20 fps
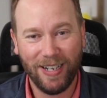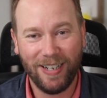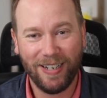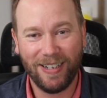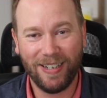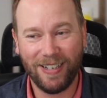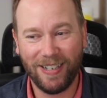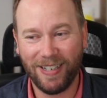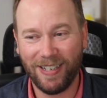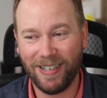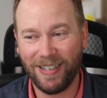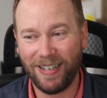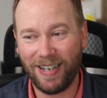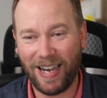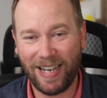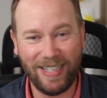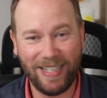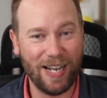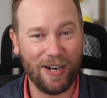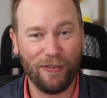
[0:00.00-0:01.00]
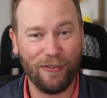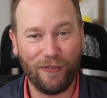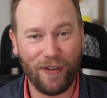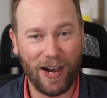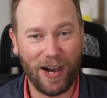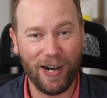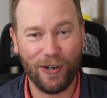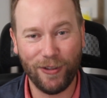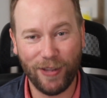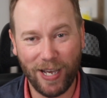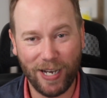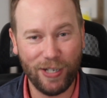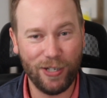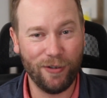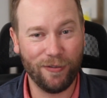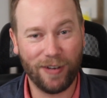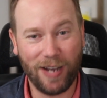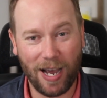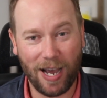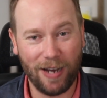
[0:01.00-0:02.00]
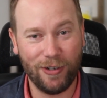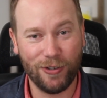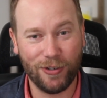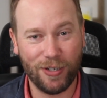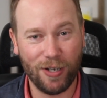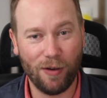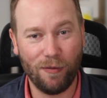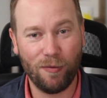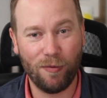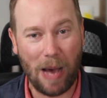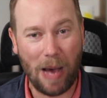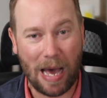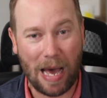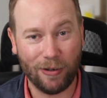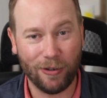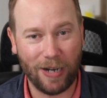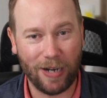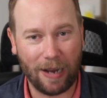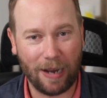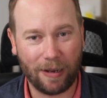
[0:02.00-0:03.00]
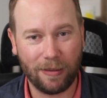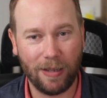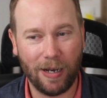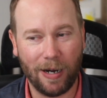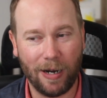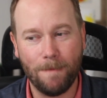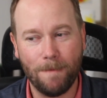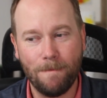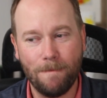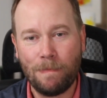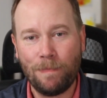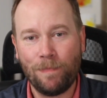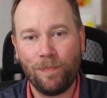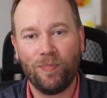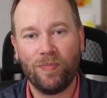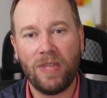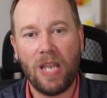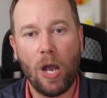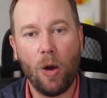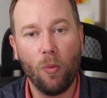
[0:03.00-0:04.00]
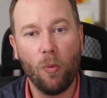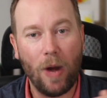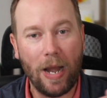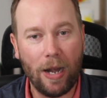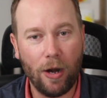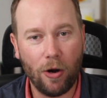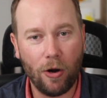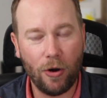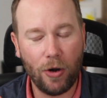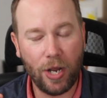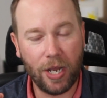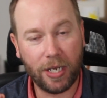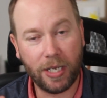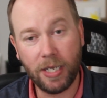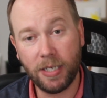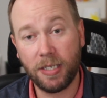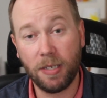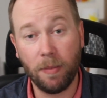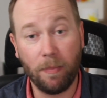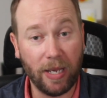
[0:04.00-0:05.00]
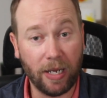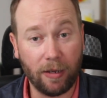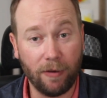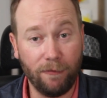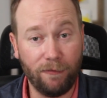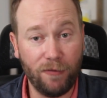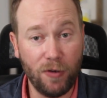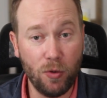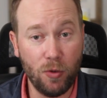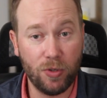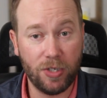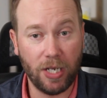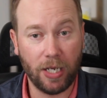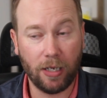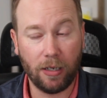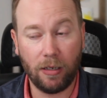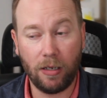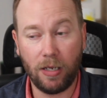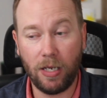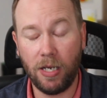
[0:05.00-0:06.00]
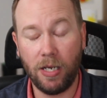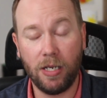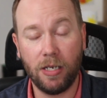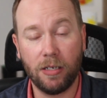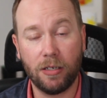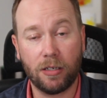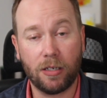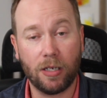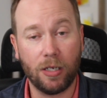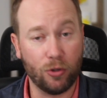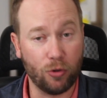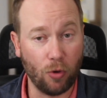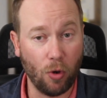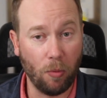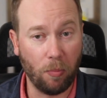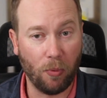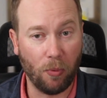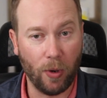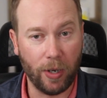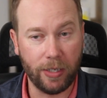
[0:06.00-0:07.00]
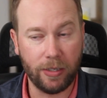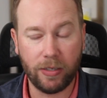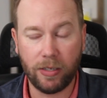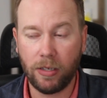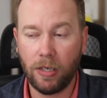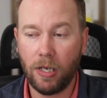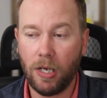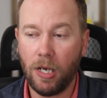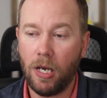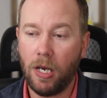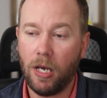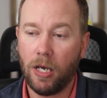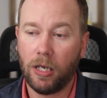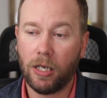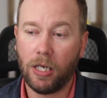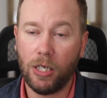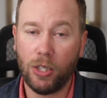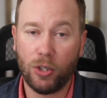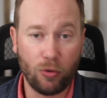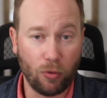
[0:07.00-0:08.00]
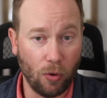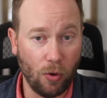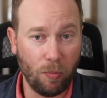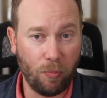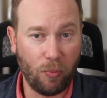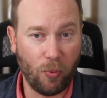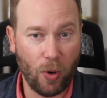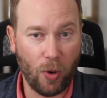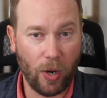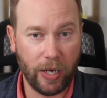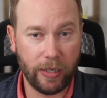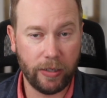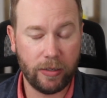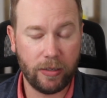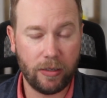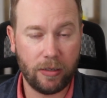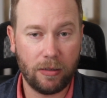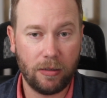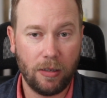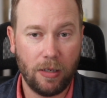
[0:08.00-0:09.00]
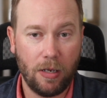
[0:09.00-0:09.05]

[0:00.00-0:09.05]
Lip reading: identifier that you've got yourself a bottleneck there. Now, where it gets a bit confusing is control points. Control points